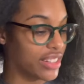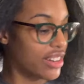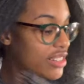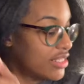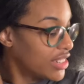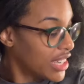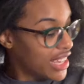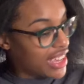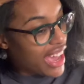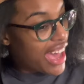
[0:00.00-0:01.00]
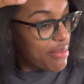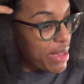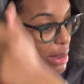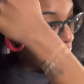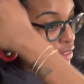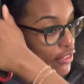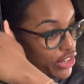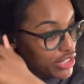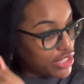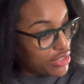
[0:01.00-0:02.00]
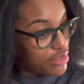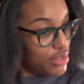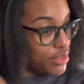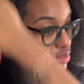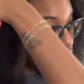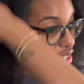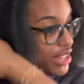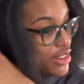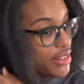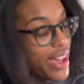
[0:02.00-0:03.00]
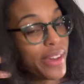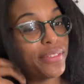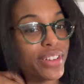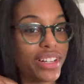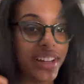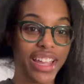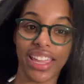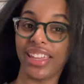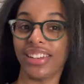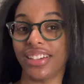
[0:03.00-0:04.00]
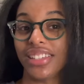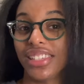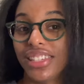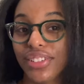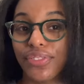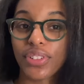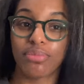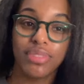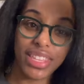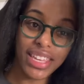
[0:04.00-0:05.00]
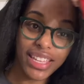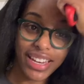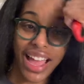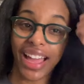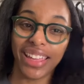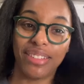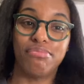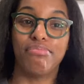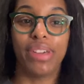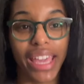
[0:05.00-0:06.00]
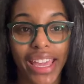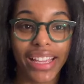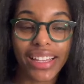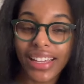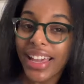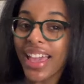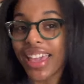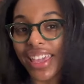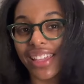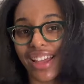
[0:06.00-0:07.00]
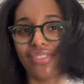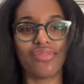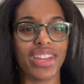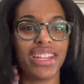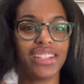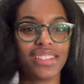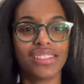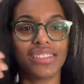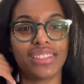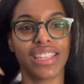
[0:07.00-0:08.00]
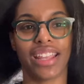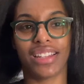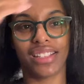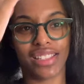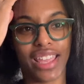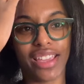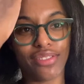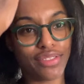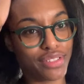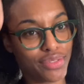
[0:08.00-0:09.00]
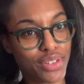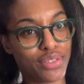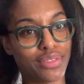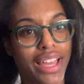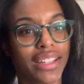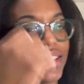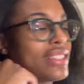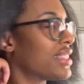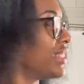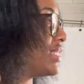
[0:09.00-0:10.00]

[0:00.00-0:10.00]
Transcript: ago, I made my first YouTube video ever, and a year from then, I am back. And I'm ready to take this thing on the road. Like, let's get